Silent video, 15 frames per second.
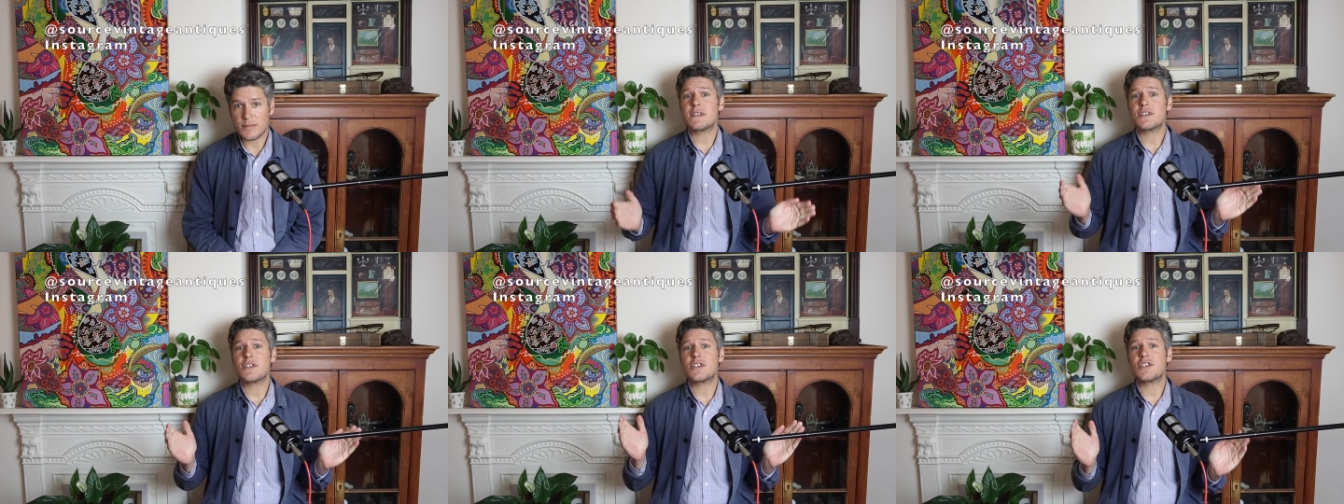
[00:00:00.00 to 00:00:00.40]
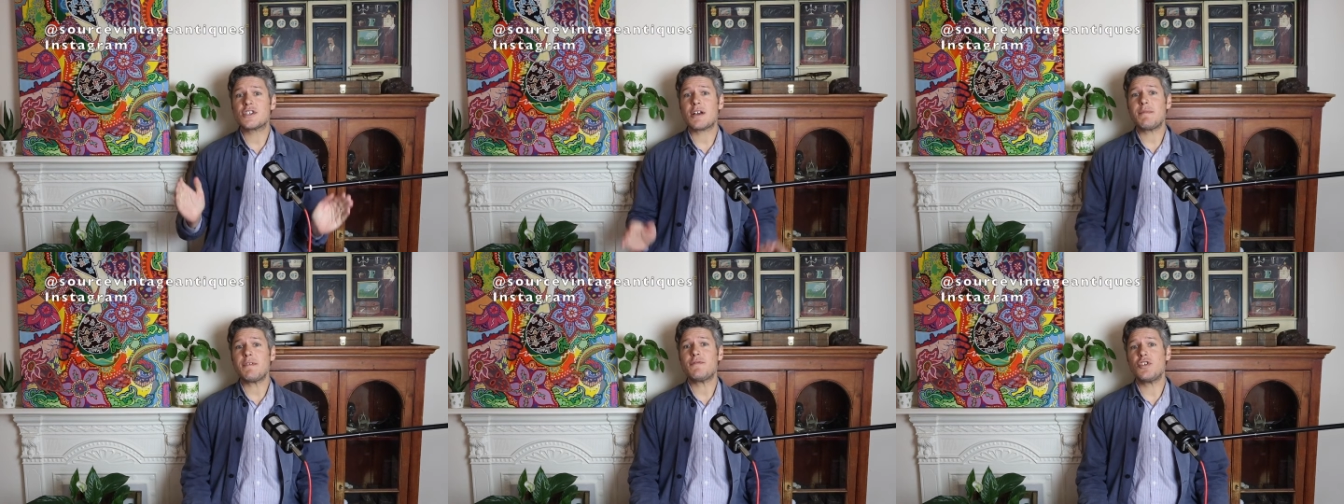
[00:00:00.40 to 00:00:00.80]

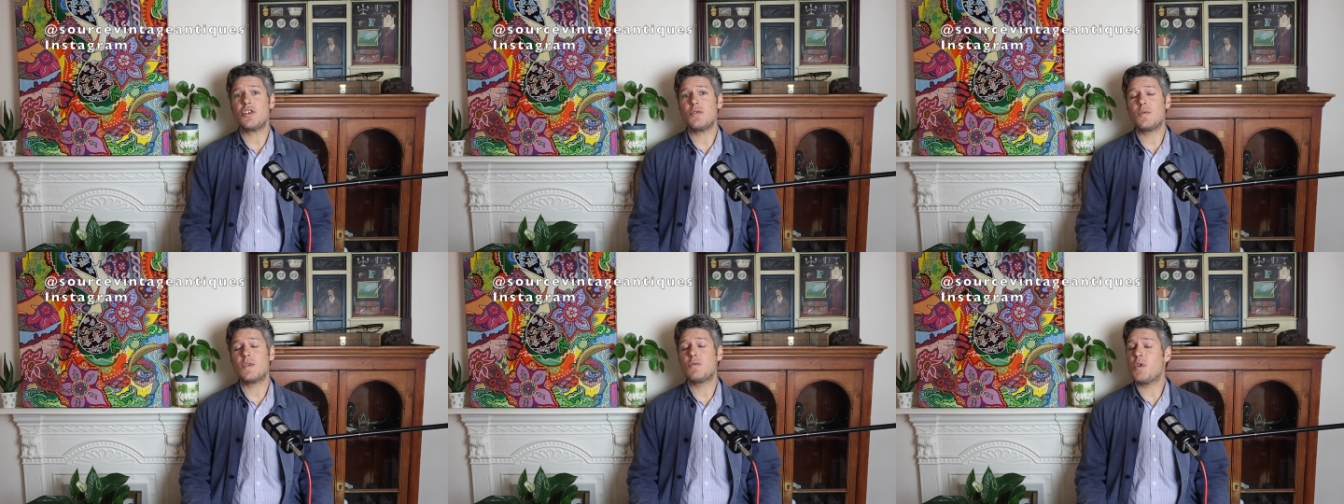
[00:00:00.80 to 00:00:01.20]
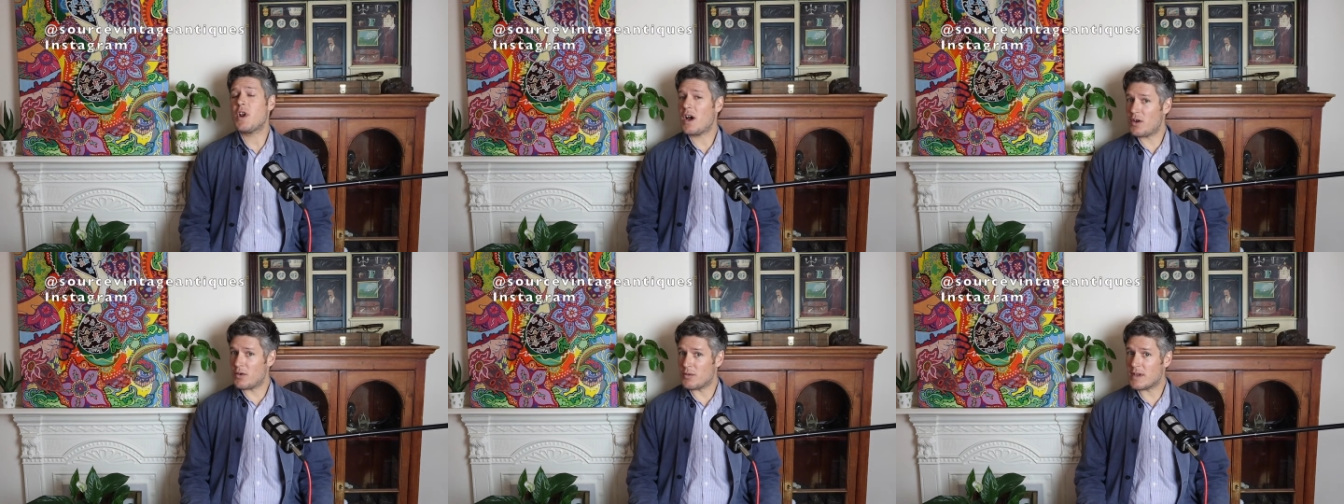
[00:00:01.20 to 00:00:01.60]
Some of you will
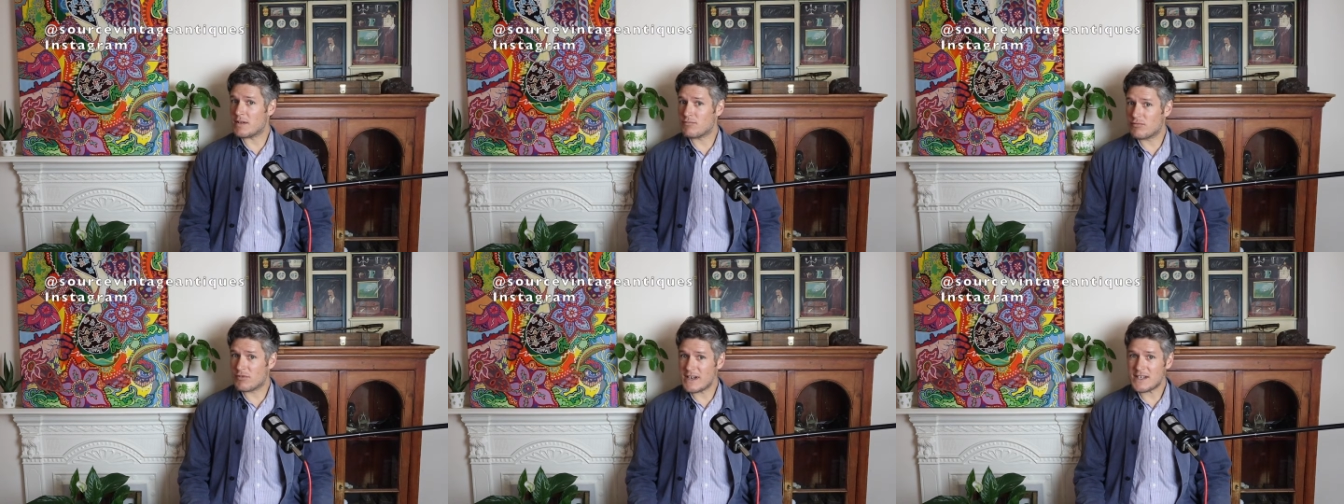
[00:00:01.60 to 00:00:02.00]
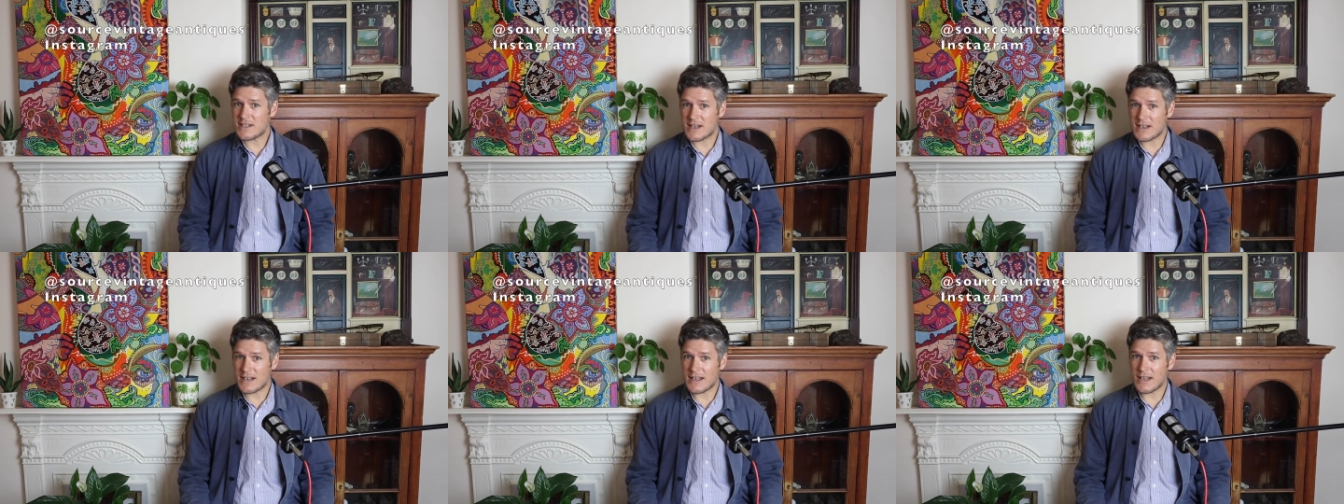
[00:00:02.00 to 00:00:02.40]
know that
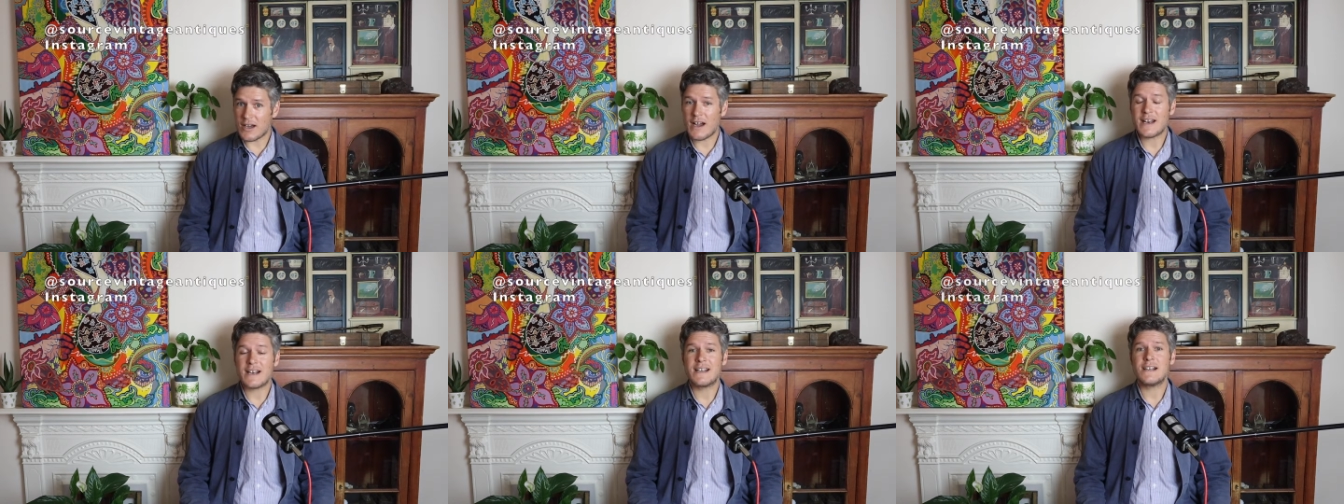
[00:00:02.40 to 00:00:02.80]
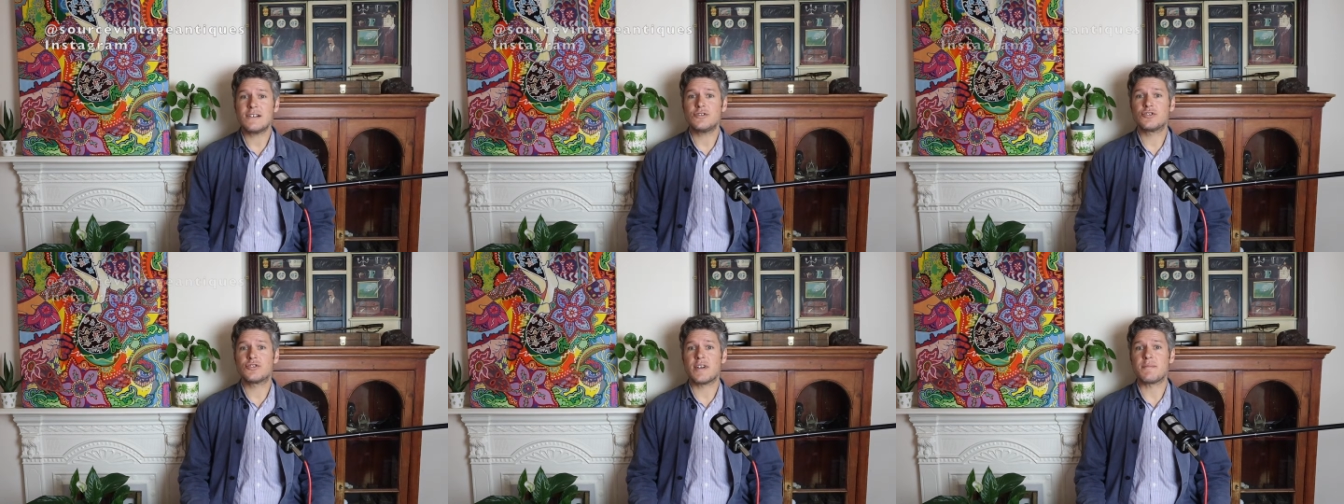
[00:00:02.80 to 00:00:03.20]
recently I had a little
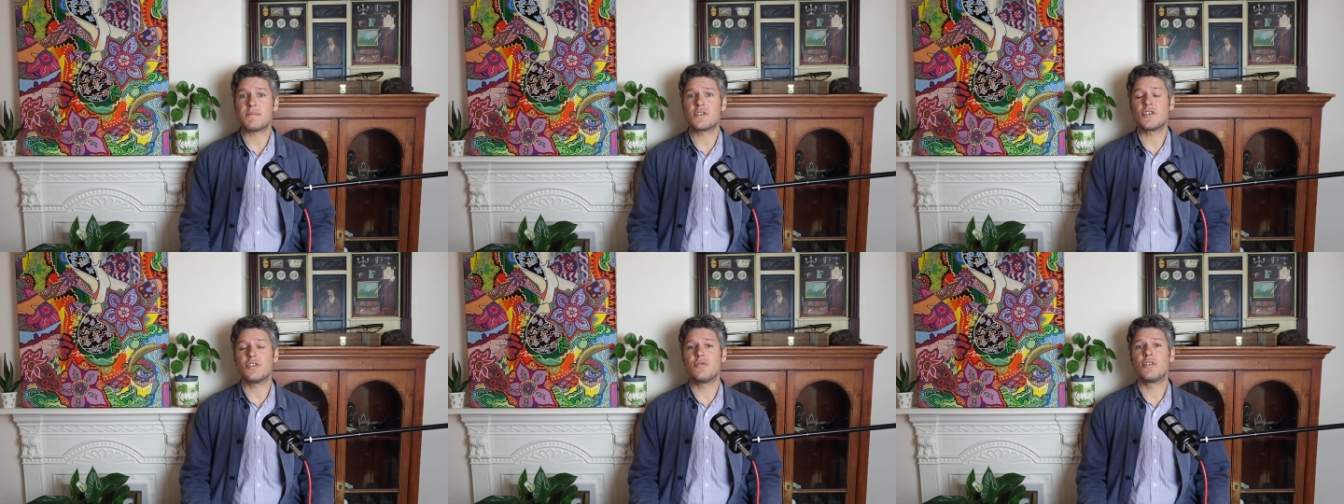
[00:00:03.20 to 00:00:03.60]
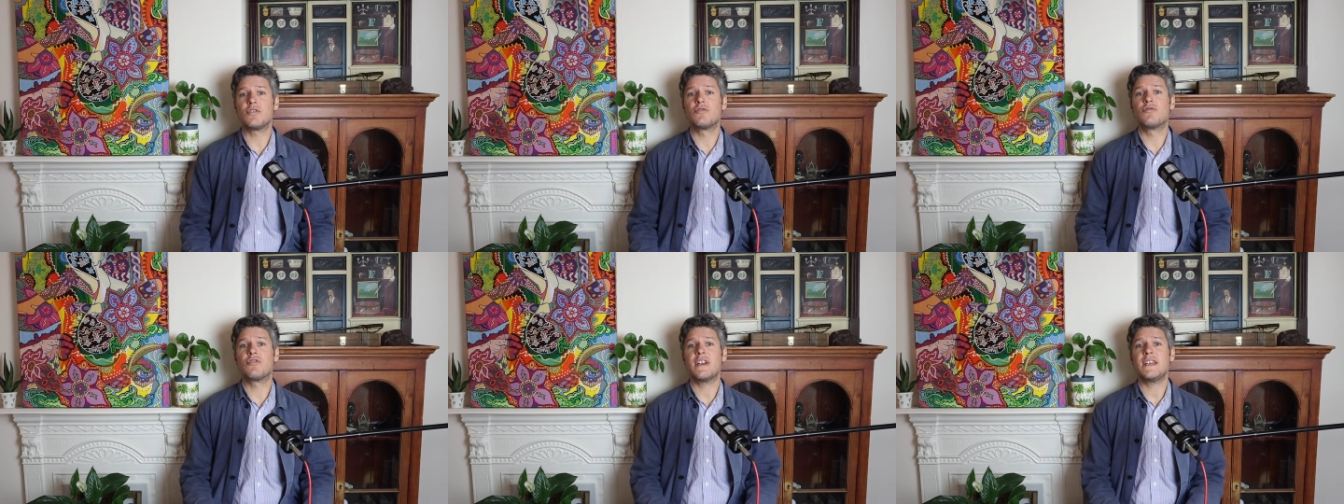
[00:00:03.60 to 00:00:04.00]
trip to the
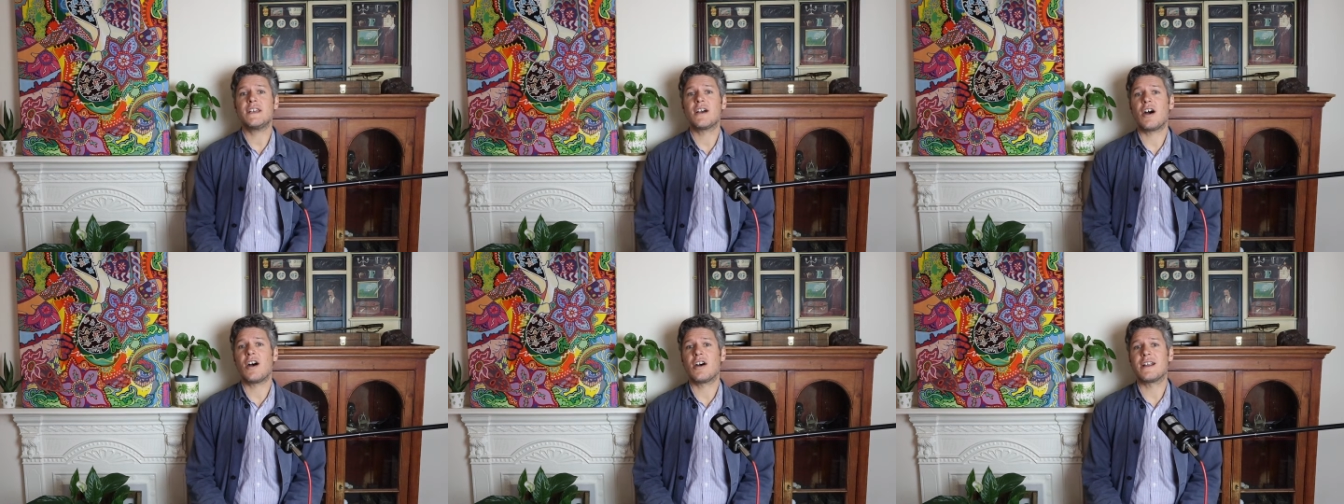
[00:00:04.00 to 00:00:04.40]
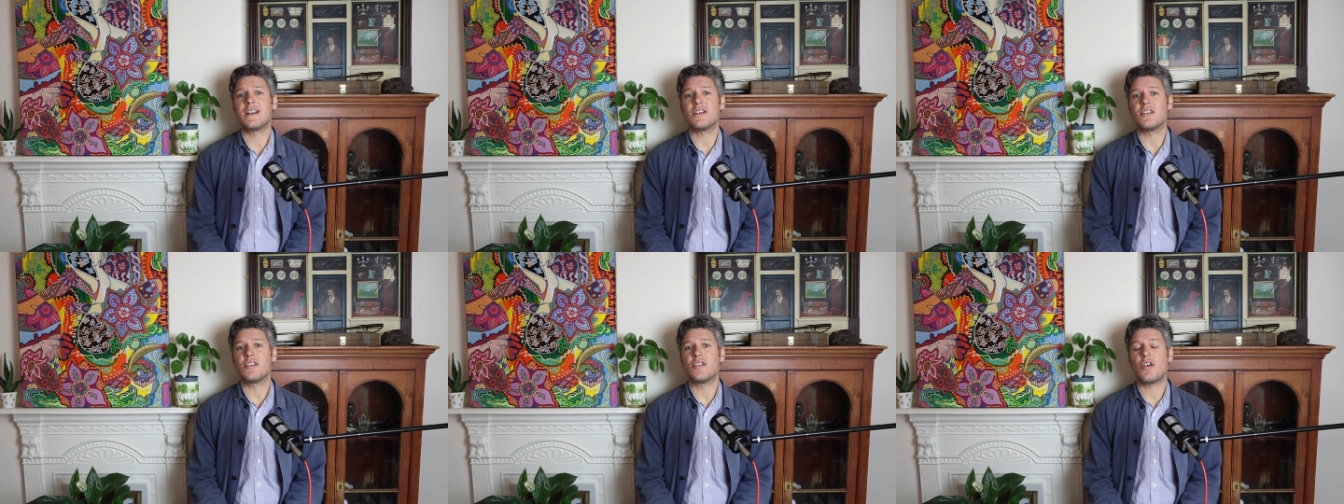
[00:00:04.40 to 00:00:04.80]
Greek
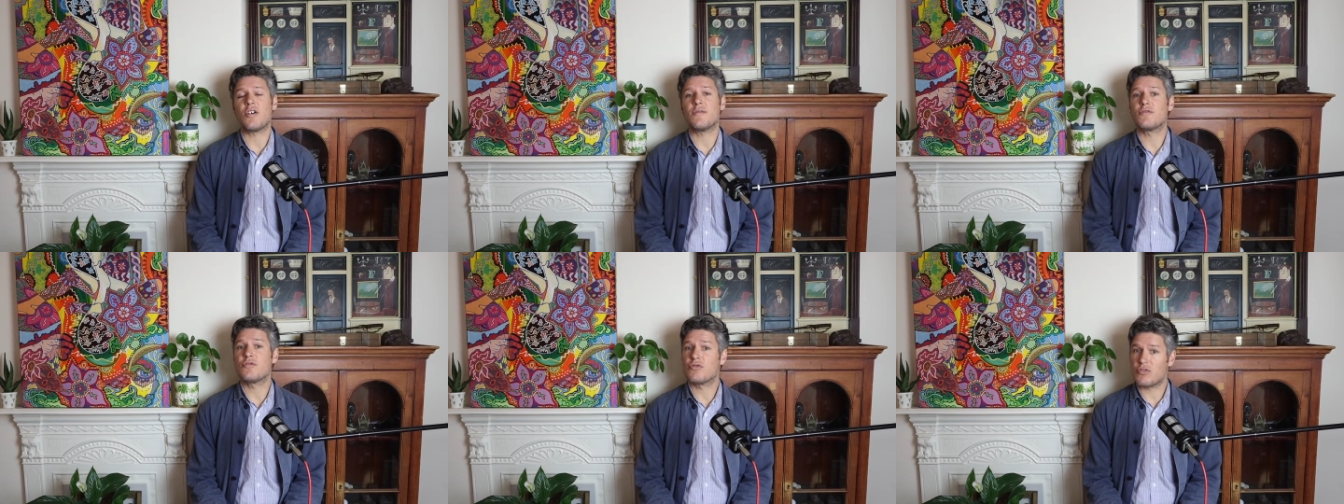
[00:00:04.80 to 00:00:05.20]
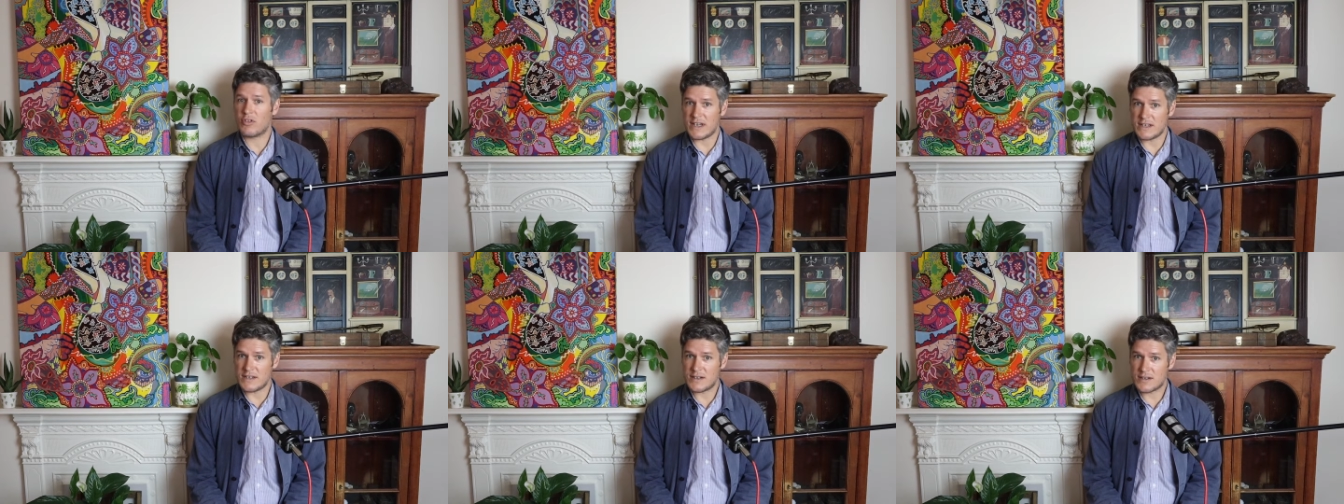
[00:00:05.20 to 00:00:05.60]
island of
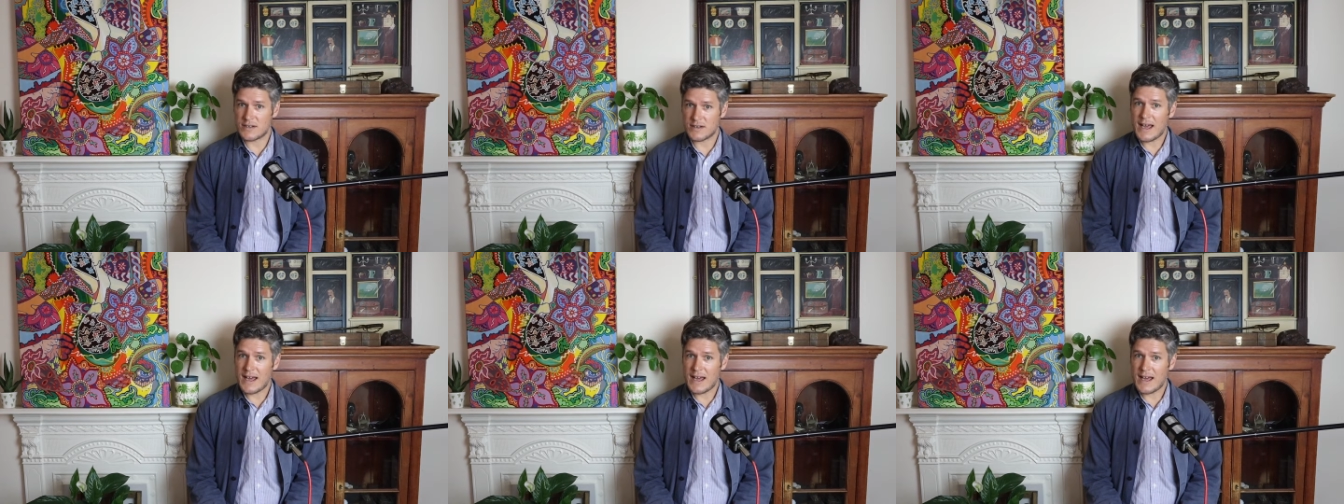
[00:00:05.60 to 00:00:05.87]
Crete,